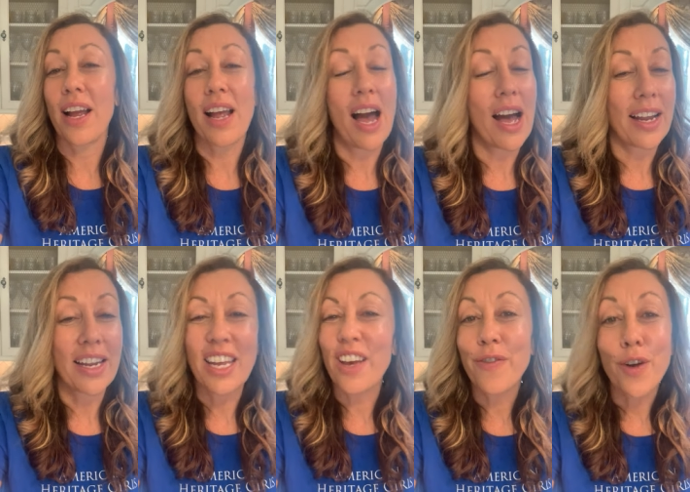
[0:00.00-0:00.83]
uh,
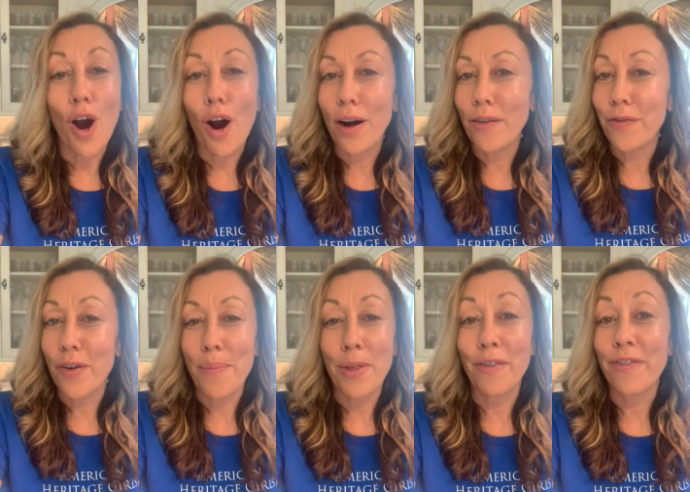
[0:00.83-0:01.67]
gift card
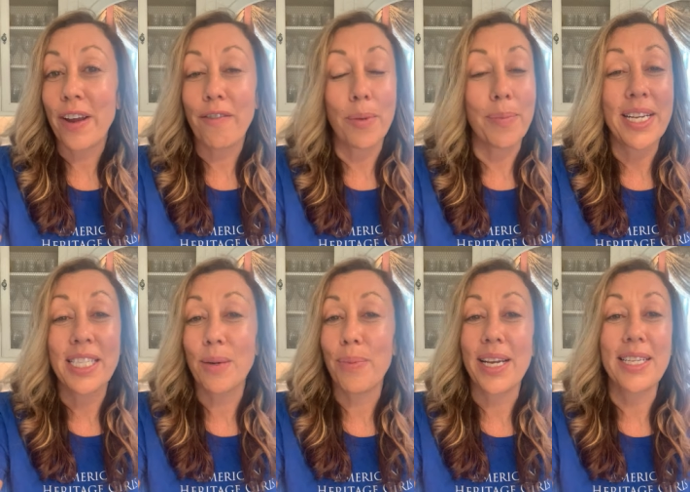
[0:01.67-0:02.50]
from their favorite
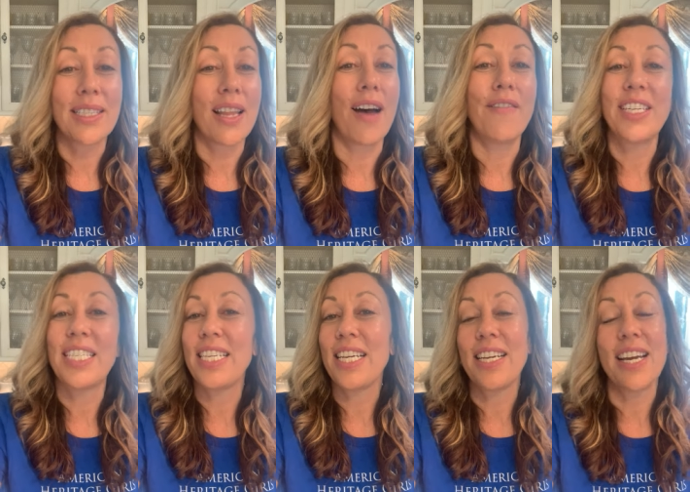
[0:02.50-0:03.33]
pizza place, La
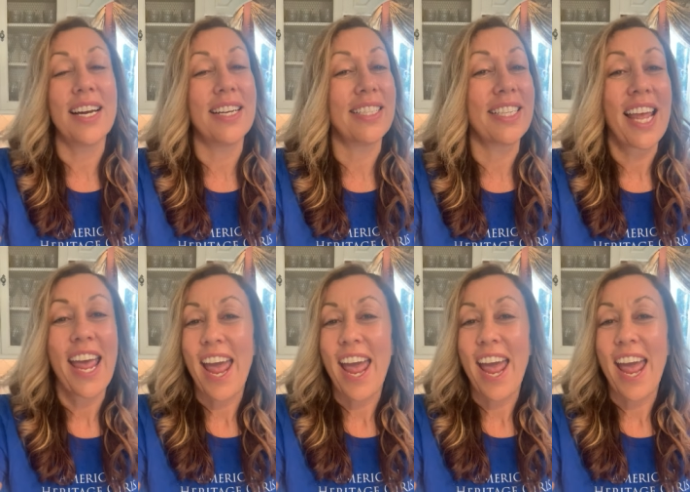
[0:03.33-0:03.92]
Ventina's,